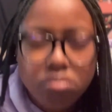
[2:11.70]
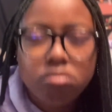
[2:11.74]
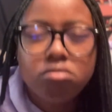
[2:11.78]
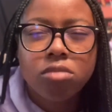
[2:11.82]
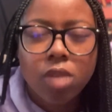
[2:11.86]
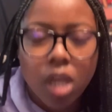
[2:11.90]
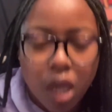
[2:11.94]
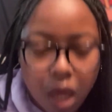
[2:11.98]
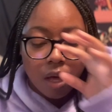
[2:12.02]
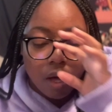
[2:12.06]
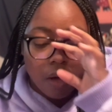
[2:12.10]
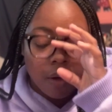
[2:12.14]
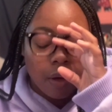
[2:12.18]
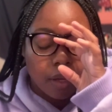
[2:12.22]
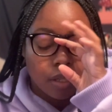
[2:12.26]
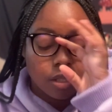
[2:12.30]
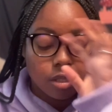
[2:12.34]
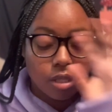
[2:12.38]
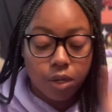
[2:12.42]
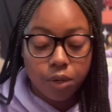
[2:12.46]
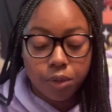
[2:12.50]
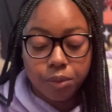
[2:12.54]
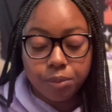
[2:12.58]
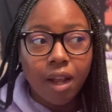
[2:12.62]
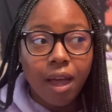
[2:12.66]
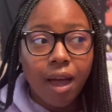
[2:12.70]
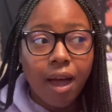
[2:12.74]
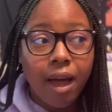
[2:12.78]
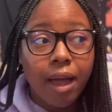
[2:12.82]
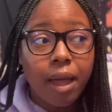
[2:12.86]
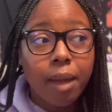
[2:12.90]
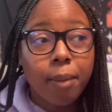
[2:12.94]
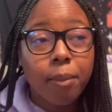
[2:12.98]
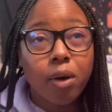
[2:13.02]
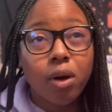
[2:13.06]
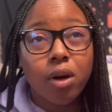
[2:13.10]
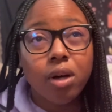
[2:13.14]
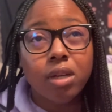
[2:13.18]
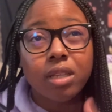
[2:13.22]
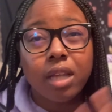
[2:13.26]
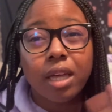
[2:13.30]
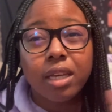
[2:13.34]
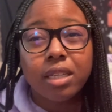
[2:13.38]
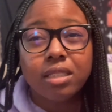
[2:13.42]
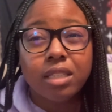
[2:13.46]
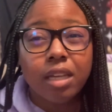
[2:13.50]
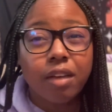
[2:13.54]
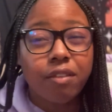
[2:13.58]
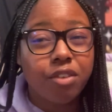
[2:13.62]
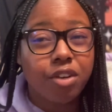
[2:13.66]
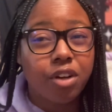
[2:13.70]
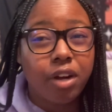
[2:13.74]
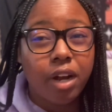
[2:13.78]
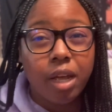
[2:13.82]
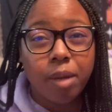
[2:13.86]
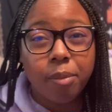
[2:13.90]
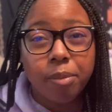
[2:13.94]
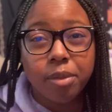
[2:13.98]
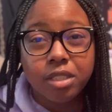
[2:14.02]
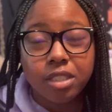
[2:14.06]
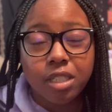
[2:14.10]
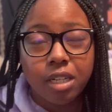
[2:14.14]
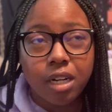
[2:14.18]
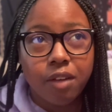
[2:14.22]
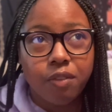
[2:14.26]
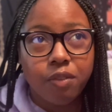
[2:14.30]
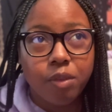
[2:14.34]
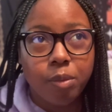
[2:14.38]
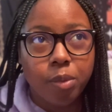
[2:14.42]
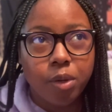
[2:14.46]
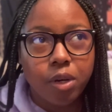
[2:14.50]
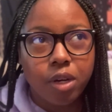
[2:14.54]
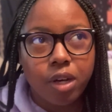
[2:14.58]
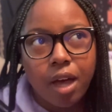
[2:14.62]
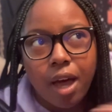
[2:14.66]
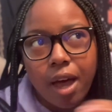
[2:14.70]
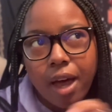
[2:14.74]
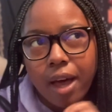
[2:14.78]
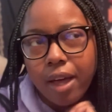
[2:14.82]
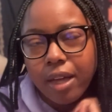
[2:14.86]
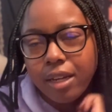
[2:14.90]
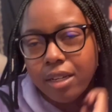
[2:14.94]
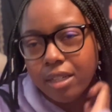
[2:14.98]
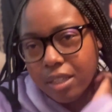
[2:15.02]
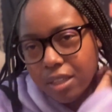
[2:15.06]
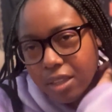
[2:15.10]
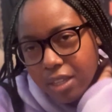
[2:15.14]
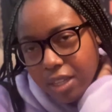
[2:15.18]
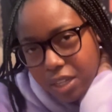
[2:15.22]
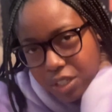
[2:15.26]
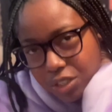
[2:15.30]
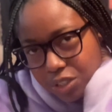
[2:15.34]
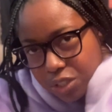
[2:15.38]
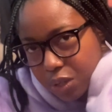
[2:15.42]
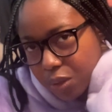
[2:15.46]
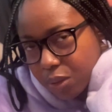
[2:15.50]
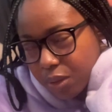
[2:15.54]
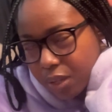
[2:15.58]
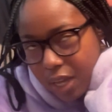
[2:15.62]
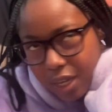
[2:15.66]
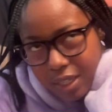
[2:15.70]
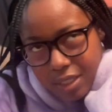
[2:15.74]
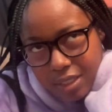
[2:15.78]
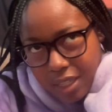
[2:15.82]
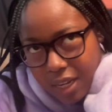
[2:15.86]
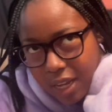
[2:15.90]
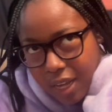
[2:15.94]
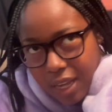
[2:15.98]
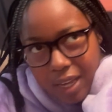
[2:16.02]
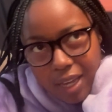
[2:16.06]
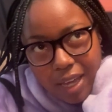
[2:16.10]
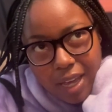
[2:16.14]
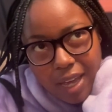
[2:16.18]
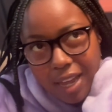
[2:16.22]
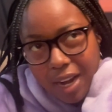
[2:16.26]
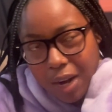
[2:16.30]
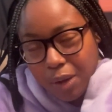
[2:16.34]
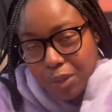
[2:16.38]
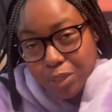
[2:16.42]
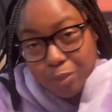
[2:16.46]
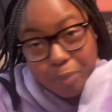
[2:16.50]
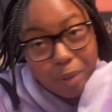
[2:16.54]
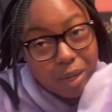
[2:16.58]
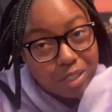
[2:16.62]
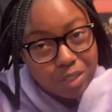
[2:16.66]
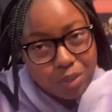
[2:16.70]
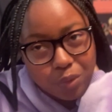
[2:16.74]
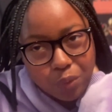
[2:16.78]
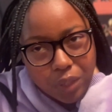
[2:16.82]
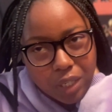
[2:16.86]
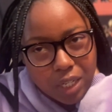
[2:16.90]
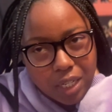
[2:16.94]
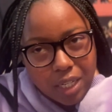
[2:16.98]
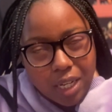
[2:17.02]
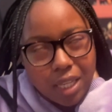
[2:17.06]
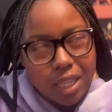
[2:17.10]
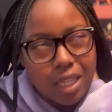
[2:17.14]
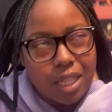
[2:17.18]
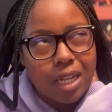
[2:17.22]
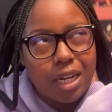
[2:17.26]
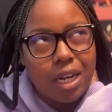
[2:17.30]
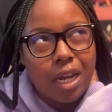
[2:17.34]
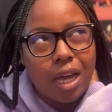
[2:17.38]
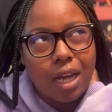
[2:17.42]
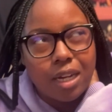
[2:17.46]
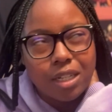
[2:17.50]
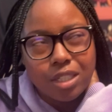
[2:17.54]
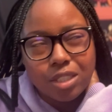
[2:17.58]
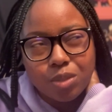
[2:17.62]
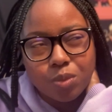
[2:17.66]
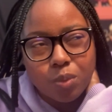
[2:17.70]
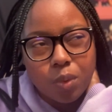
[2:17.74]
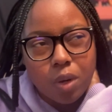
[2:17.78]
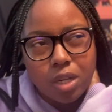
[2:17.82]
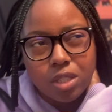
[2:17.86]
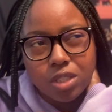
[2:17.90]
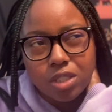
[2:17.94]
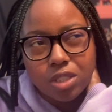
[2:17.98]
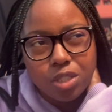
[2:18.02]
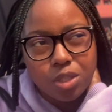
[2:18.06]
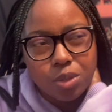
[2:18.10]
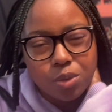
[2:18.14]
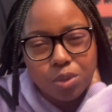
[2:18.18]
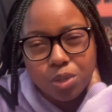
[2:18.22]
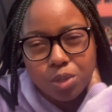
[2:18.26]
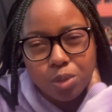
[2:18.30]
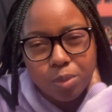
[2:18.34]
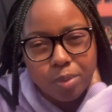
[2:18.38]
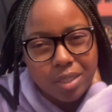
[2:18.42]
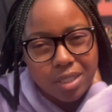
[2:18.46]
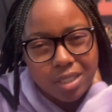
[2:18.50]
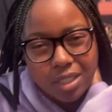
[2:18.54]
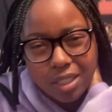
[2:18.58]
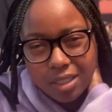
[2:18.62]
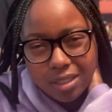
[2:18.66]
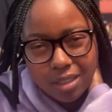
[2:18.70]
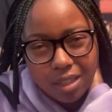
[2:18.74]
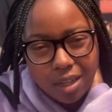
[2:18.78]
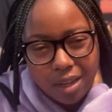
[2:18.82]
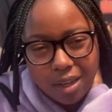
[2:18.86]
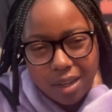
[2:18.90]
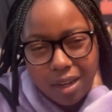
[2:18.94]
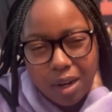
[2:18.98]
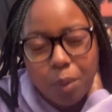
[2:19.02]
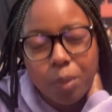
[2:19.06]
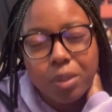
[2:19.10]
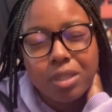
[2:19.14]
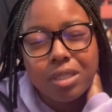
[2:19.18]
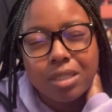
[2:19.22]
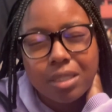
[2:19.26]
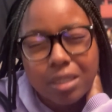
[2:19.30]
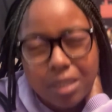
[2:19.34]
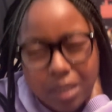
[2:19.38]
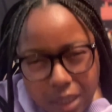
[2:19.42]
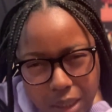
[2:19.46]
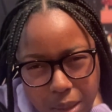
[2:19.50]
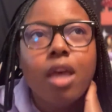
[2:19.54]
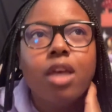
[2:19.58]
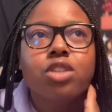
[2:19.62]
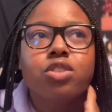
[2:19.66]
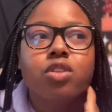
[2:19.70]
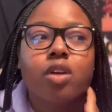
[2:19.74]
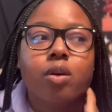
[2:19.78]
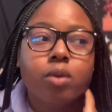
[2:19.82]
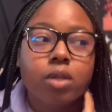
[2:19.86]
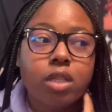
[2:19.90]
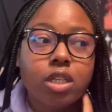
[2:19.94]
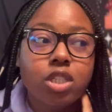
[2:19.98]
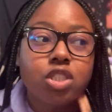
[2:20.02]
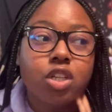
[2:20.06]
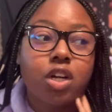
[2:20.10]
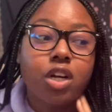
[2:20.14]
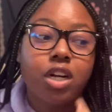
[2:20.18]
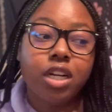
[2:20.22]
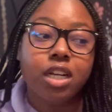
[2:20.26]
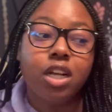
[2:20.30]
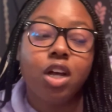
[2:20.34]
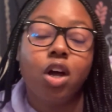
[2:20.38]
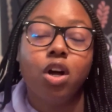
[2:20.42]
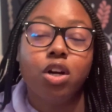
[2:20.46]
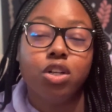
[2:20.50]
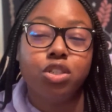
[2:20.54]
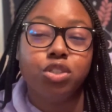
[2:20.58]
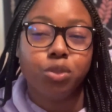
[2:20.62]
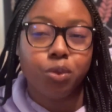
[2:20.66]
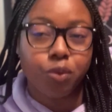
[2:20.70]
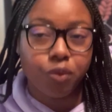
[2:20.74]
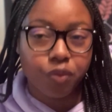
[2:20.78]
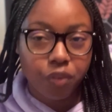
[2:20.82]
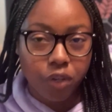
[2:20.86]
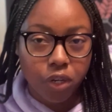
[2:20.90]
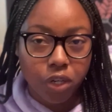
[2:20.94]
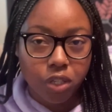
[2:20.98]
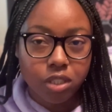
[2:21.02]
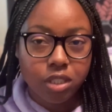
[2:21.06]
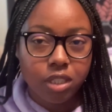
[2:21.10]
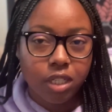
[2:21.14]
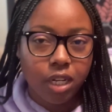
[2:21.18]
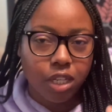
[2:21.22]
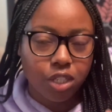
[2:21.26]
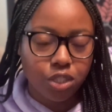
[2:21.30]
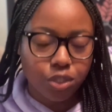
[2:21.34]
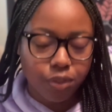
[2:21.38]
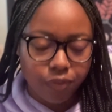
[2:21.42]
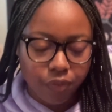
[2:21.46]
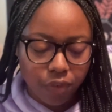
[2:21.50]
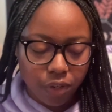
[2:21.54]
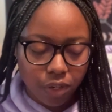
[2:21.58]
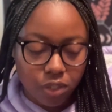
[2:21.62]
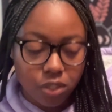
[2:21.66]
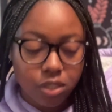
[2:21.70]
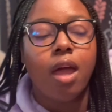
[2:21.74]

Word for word: Yeah. Okay, so I am on like seven or eight percent of the book. I did the intro last night and I was about to read and then I just watched YouTube and TikTok and I went to sleep. So I really started it on June first. Today's June first.